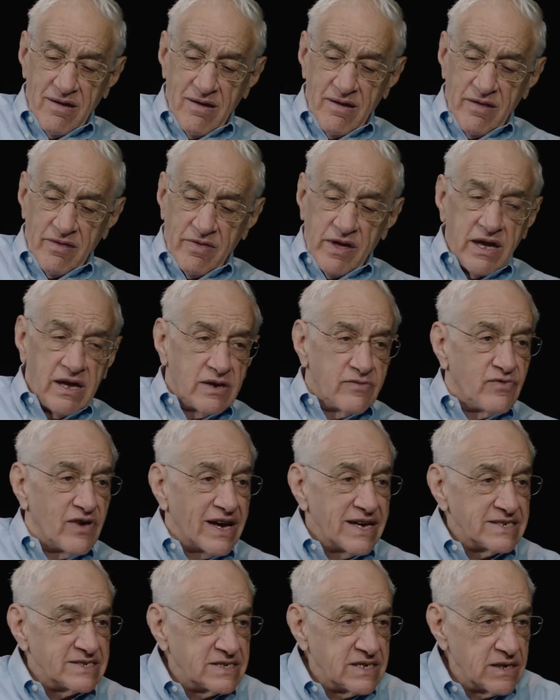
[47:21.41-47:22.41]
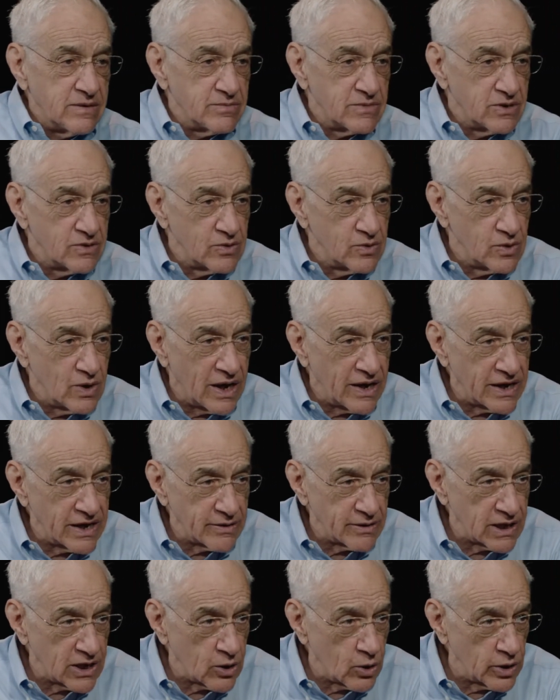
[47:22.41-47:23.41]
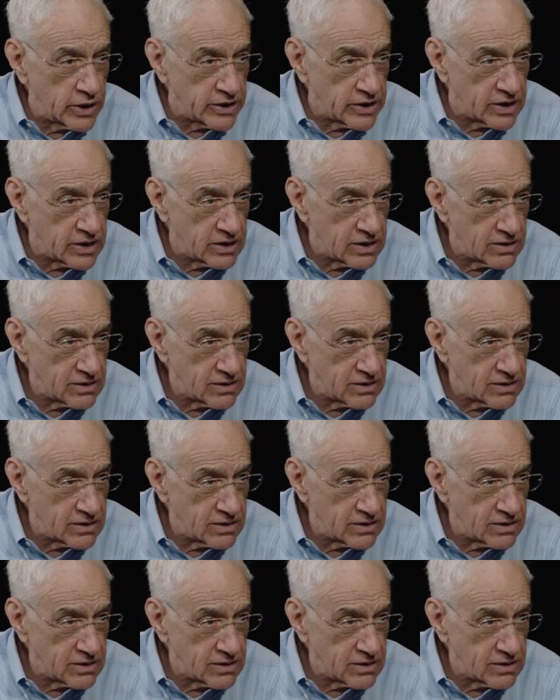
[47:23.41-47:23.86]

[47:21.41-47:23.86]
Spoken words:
they advised him to hire a lawyer.